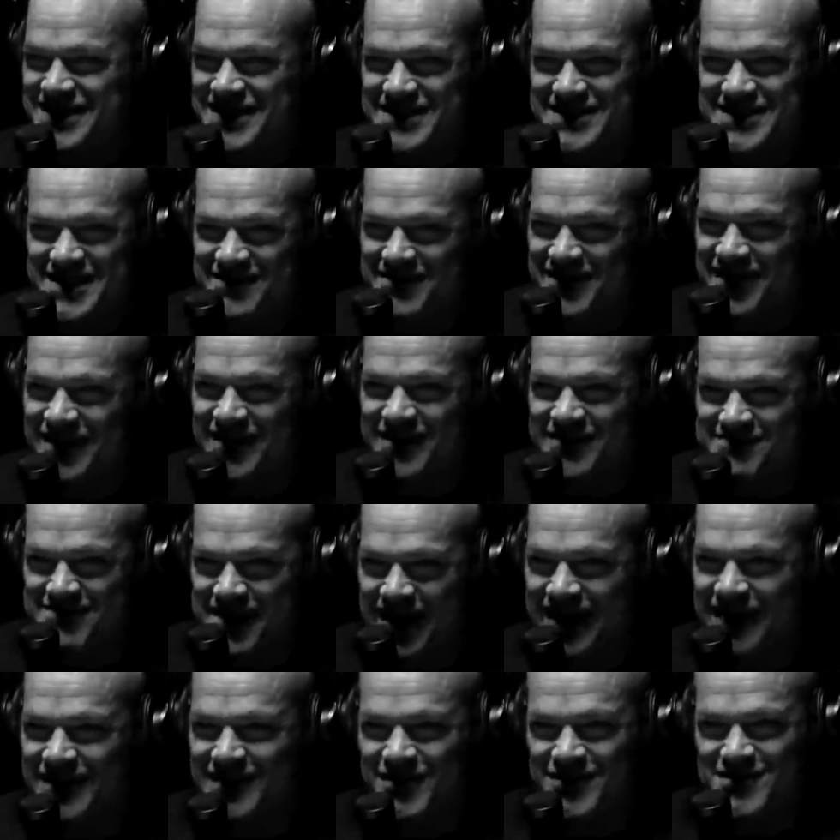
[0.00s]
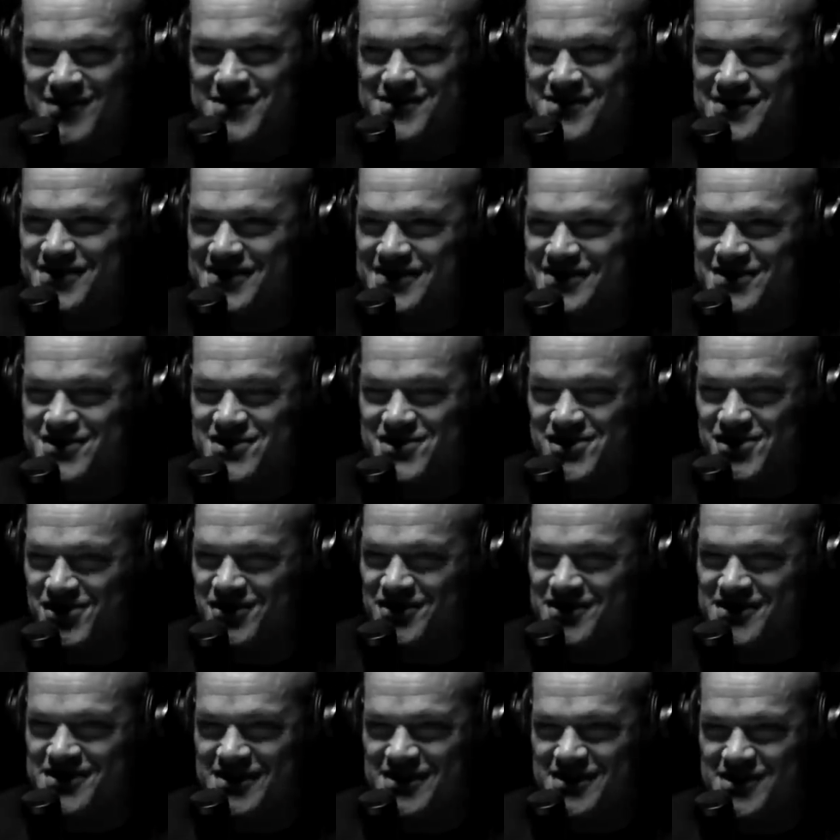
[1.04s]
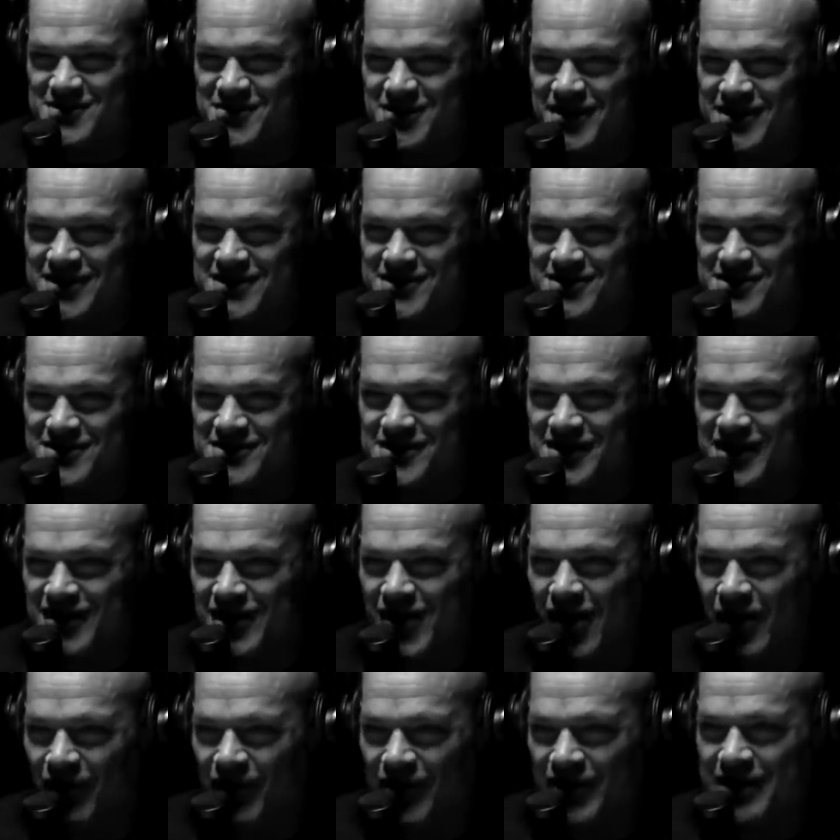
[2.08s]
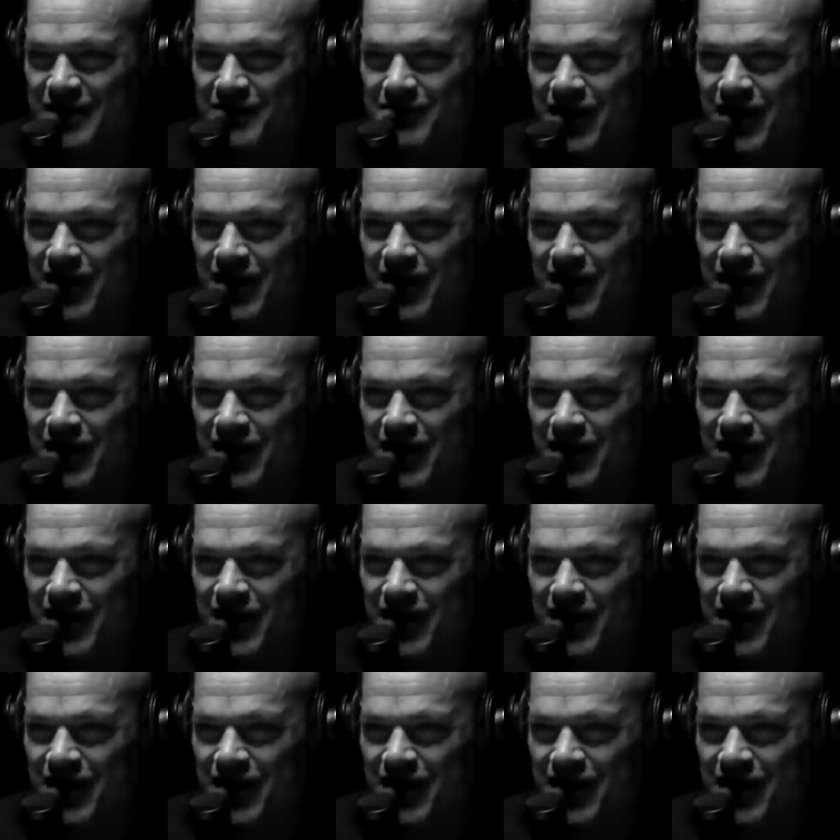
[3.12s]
kids up there they're buying those shirts and sweatshirts like I read